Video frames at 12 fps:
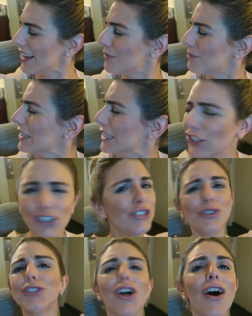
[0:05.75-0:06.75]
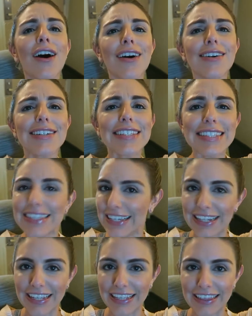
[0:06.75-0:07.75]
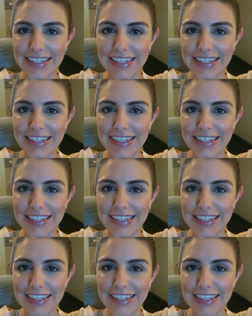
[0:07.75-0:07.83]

am in New York City,